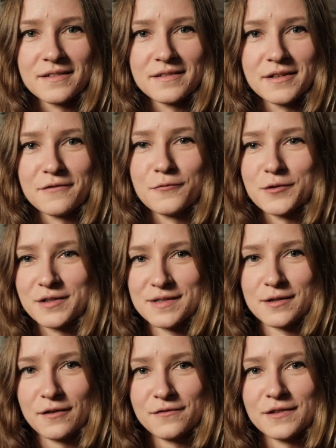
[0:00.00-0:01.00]
Therefore, this
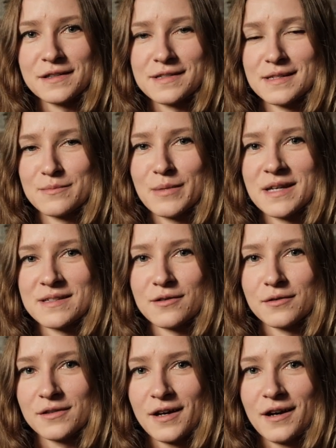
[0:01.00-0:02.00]
confidence is based
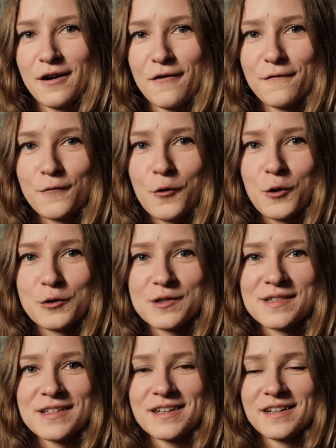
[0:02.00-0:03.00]
on
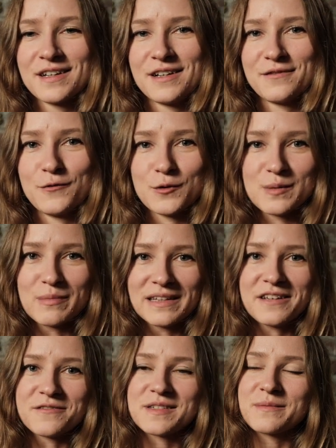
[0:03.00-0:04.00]
false
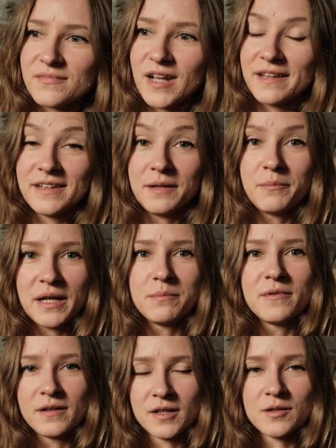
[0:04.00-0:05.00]
beliefs. And that made
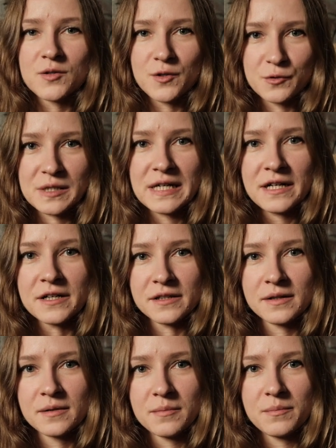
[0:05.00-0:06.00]
me so
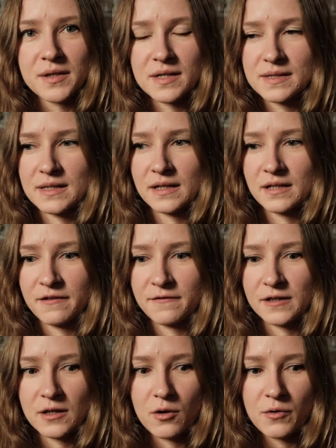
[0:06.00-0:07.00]
scared, because then I
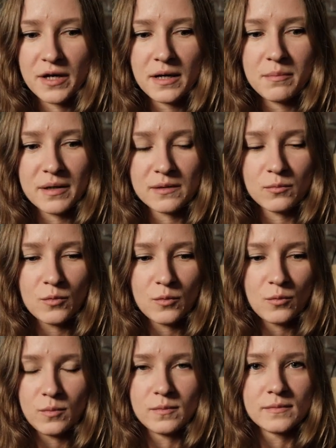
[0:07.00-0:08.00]
felt like, okay, but
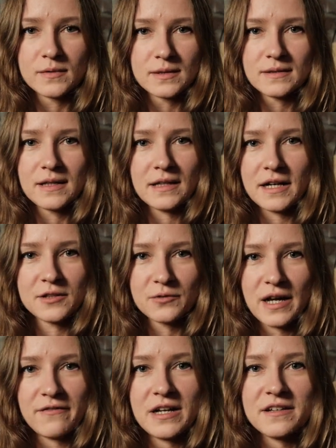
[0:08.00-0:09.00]
then I don't
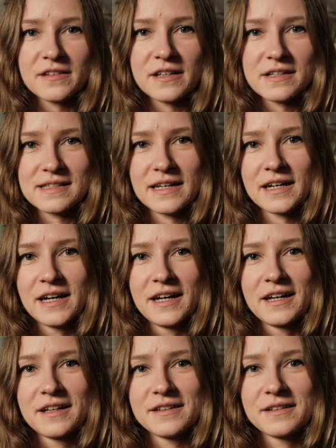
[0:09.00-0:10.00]
have anything. It's like
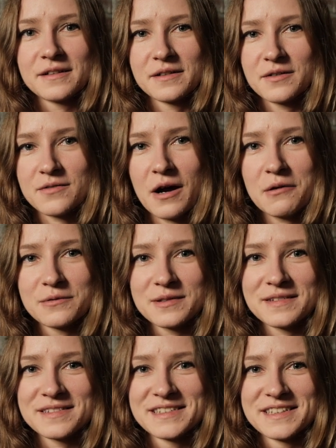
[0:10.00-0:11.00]
the
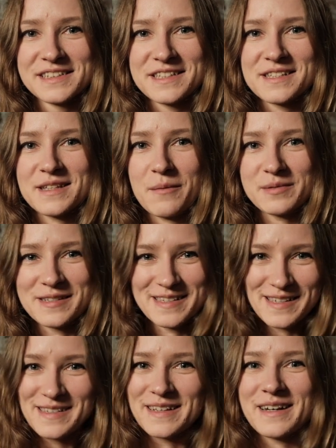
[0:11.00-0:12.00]
ground stopped
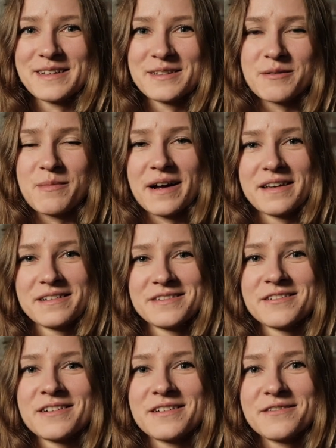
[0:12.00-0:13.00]
existing under my
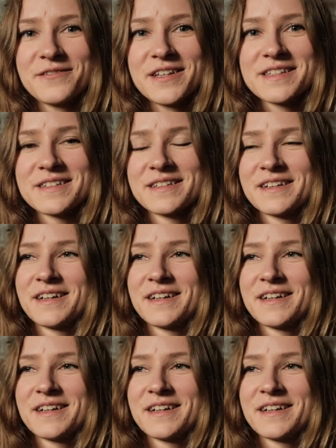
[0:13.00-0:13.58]
feet.